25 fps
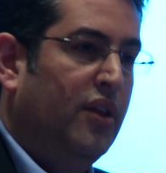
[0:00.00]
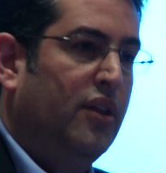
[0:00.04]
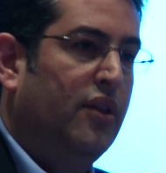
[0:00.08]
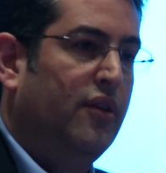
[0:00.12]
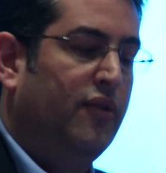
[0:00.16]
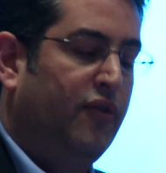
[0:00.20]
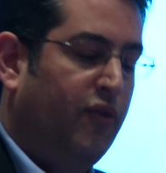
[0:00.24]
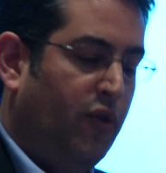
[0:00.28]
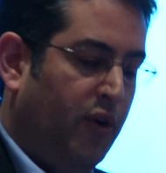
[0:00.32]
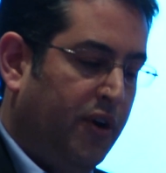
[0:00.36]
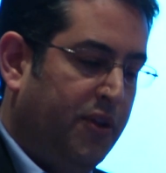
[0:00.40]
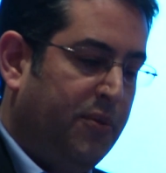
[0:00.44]

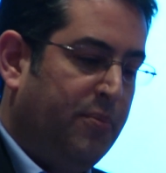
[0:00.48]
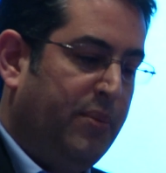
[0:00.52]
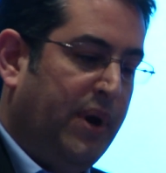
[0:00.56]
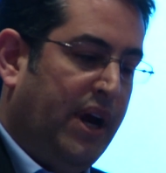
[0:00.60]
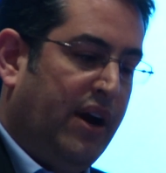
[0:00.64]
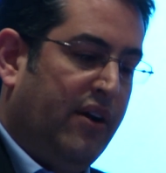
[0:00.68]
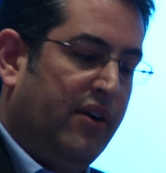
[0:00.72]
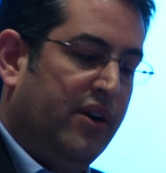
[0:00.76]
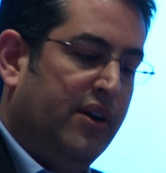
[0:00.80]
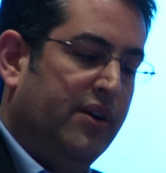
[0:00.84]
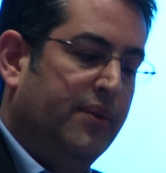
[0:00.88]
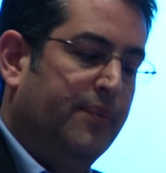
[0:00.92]
The fourth
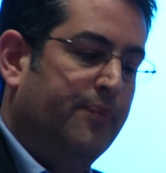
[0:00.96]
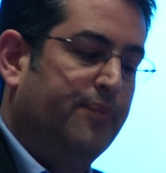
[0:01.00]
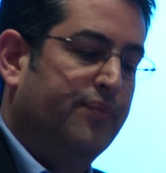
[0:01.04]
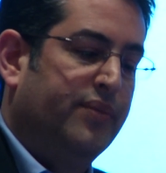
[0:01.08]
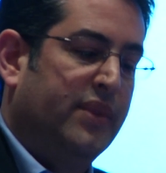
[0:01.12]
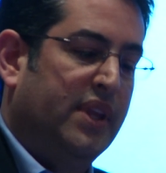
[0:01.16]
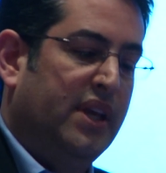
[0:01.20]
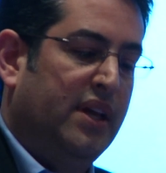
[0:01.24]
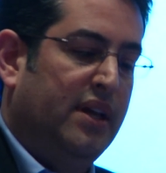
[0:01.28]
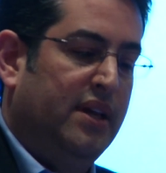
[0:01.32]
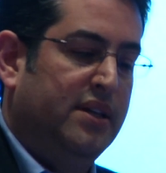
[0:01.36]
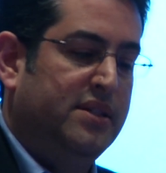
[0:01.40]
barrier
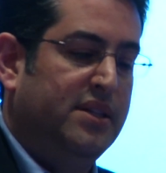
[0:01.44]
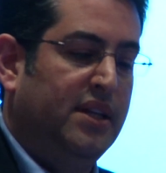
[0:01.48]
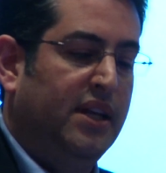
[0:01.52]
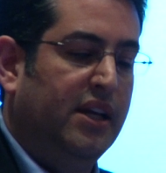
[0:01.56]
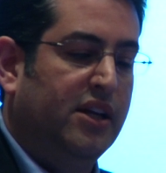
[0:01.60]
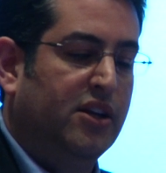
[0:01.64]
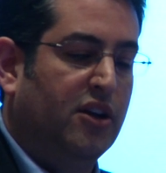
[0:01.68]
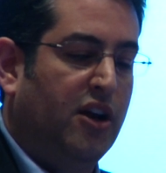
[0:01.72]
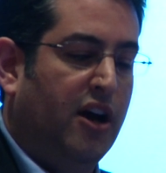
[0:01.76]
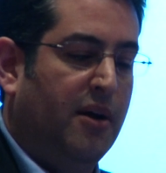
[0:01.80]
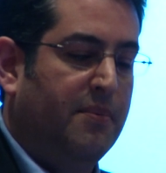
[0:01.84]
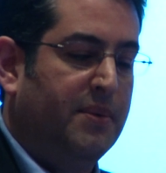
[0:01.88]
is an
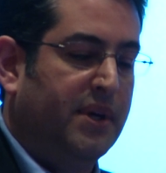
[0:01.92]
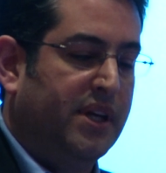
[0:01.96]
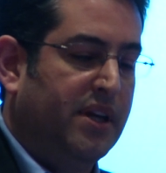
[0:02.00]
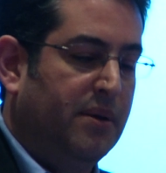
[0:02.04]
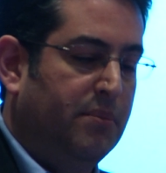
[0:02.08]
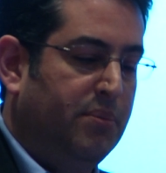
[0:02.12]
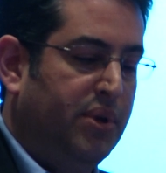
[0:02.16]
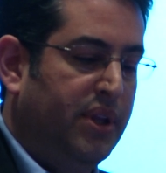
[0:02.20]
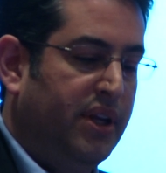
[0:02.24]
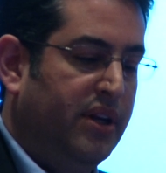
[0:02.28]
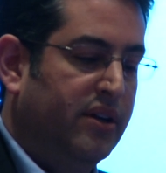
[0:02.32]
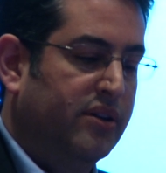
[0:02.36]
economic
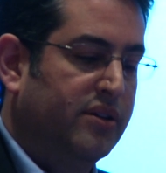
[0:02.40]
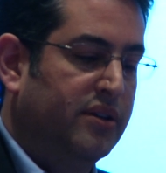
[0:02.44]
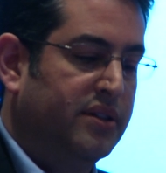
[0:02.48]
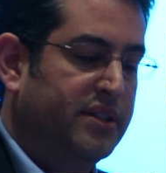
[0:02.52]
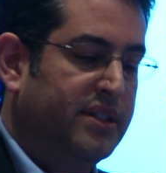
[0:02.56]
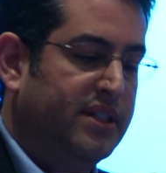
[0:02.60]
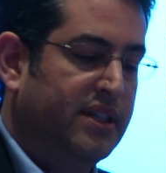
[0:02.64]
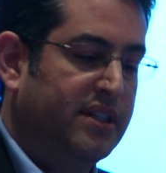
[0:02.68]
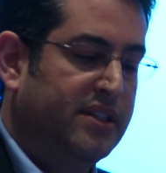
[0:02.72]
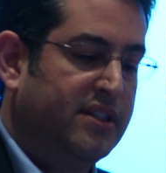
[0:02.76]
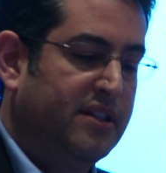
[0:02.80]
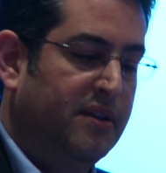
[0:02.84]
and political
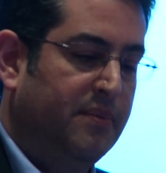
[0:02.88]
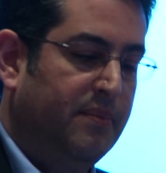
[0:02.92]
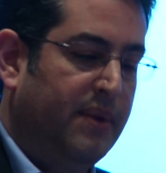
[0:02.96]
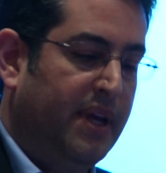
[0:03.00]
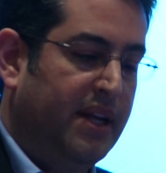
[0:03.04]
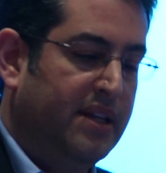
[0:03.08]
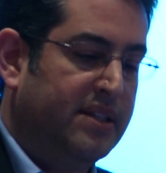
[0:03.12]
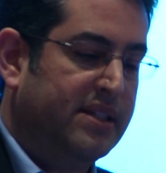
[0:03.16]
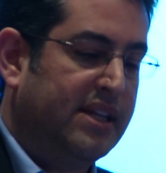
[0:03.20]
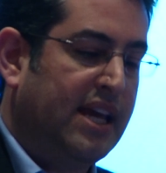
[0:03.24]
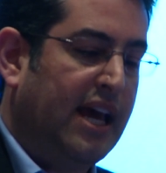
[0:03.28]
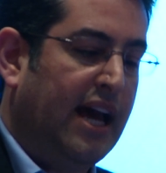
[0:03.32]
system
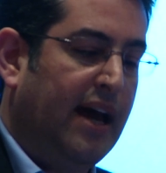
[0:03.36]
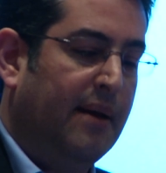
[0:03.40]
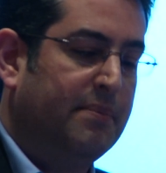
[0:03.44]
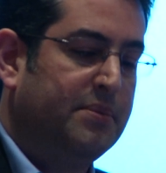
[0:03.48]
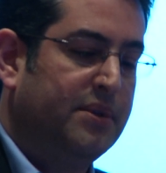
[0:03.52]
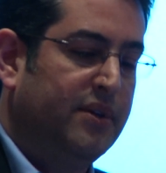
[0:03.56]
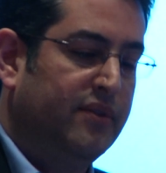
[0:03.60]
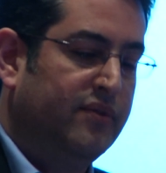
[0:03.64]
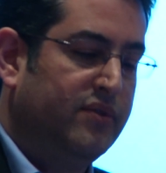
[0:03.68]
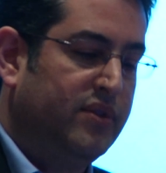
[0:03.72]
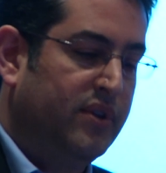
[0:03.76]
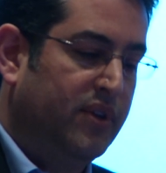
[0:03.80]
that is
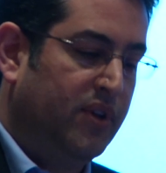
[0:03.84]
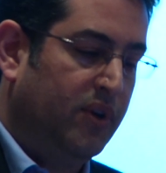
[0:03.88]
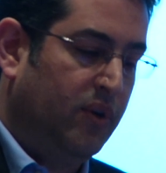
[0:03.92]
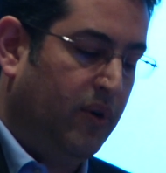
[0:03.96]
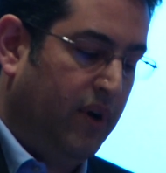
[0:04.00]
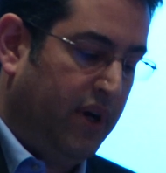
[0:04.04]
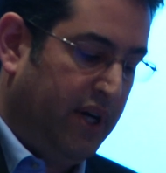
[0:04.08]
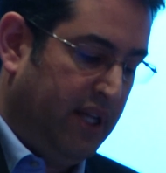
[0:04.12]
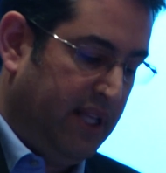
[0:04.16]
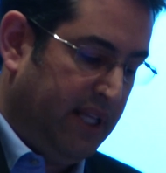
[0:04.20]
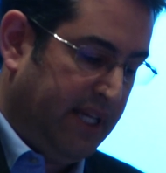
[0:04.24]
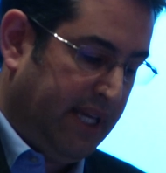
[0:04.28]
captive to the
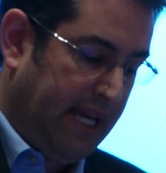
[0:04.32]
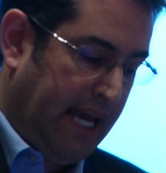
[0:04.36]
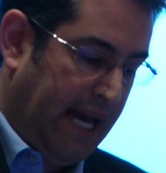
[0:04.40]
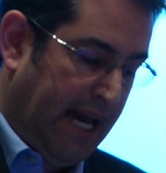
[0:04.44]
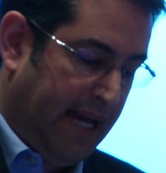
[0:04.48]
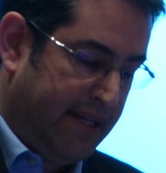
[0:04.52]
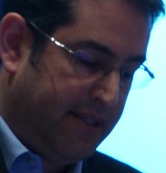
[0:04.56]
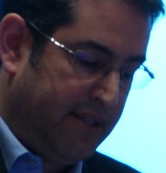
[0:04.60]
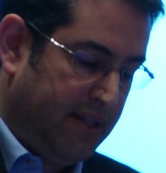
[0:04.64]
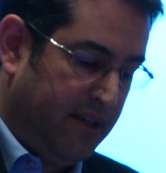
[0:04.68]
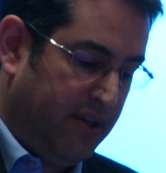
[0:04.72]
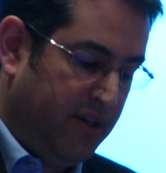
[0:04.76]
oil and
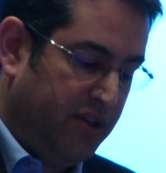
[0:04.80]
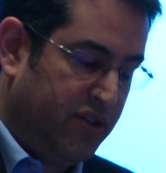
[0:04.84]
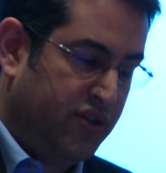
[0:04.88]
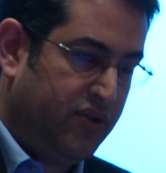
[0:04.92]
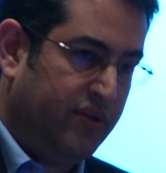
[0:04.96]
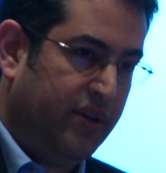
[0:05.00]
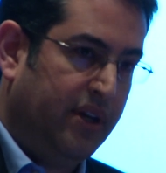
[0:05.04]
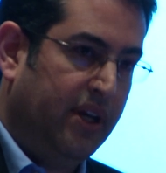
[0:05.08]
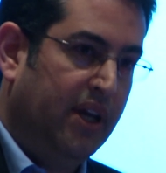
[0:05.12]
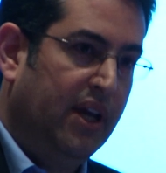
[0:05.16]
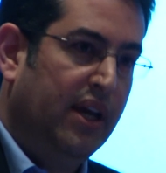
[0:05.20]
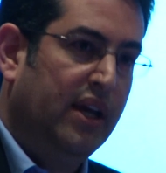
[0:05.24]
gas industry.